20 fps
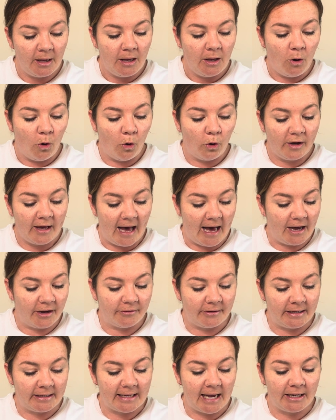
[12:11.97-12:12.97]
or
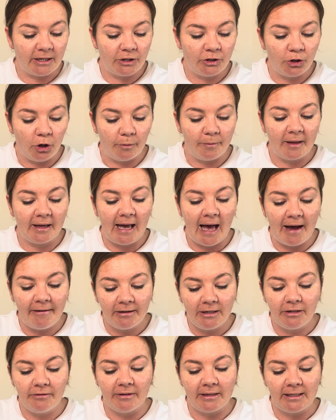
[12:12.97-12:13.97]
categories and adopt the
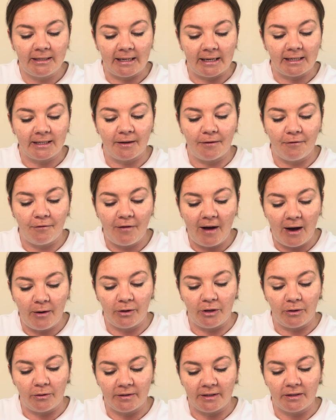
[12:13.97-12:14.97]
characteristics and
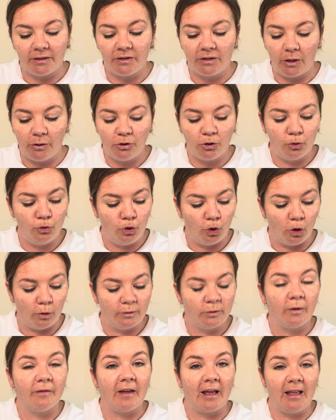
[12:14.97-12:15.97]
values and social norms
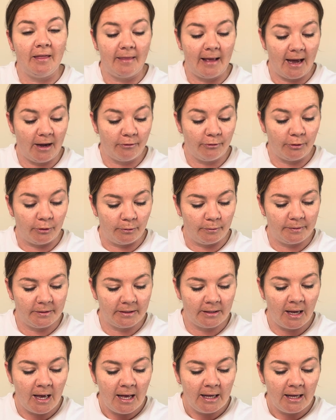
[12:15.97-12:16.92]
within their groups.